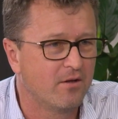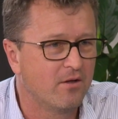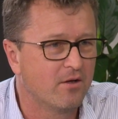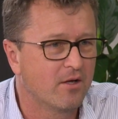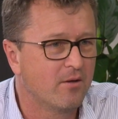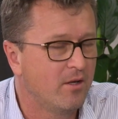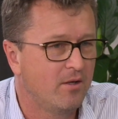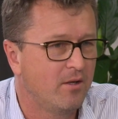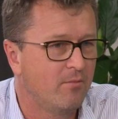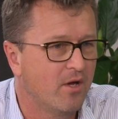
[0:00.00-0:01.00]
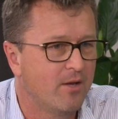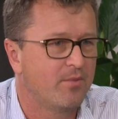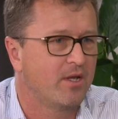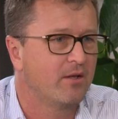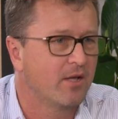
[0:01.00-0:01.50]
Look, it might
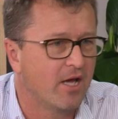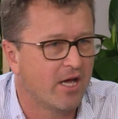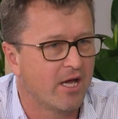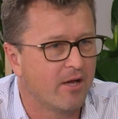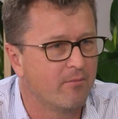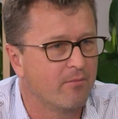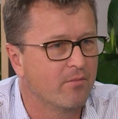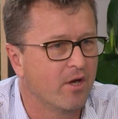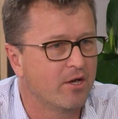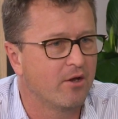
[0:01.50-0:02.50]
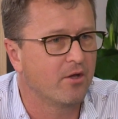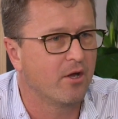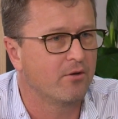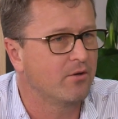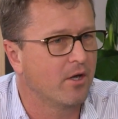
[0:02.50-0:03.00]
be. I don't
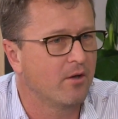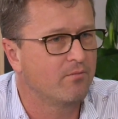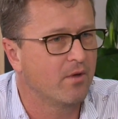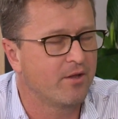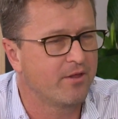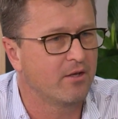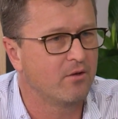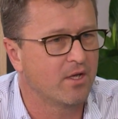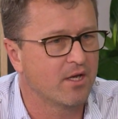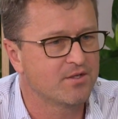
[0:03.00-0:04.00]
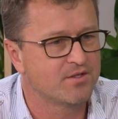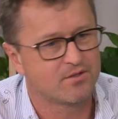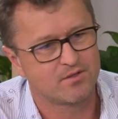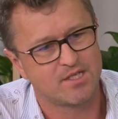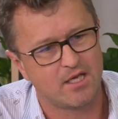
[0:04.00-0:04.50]
know. I think you're going to
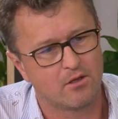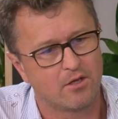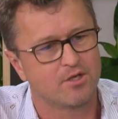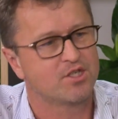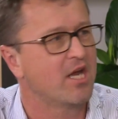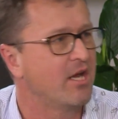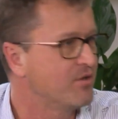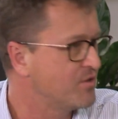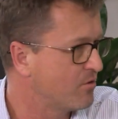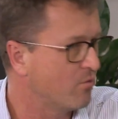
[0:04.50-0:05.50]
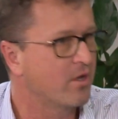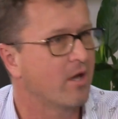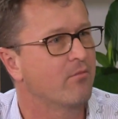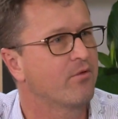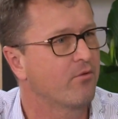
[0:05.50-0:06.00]
see a lot of change still
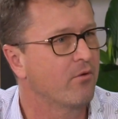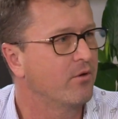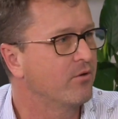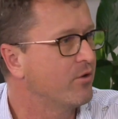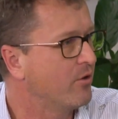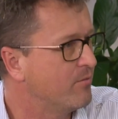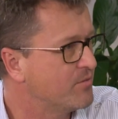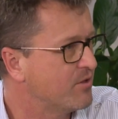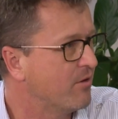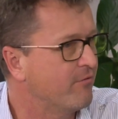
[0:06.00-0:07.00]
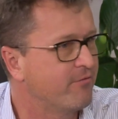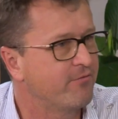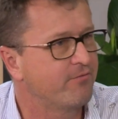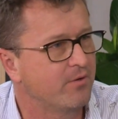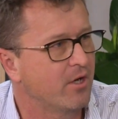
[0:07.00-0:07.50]
come through in terms of,
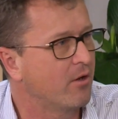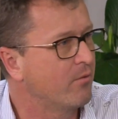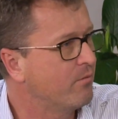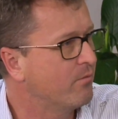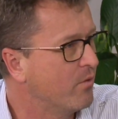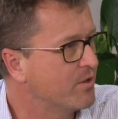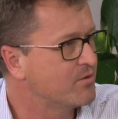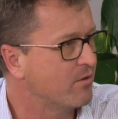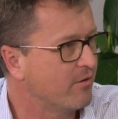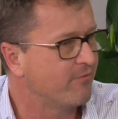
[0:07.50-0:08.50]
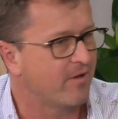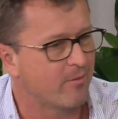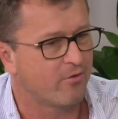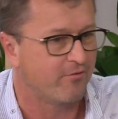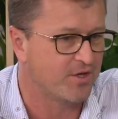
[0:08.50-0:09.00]
what sort
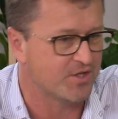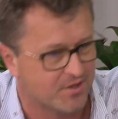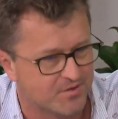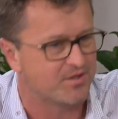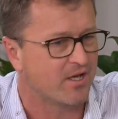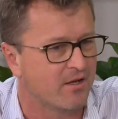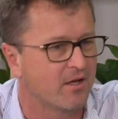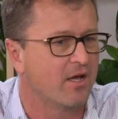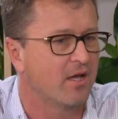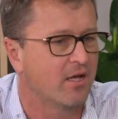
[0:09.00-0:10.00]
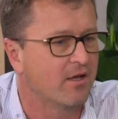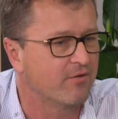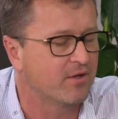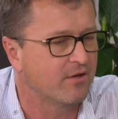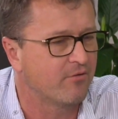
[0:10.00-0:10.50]
of provisions are
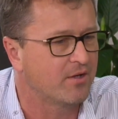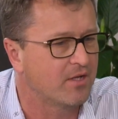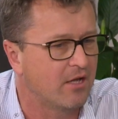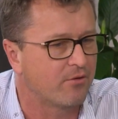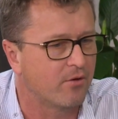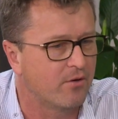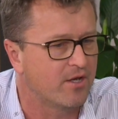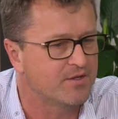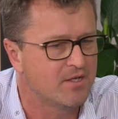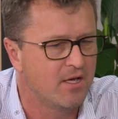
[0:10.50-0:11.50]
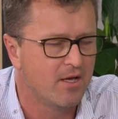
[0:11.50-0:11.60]
given to everyone to get through this.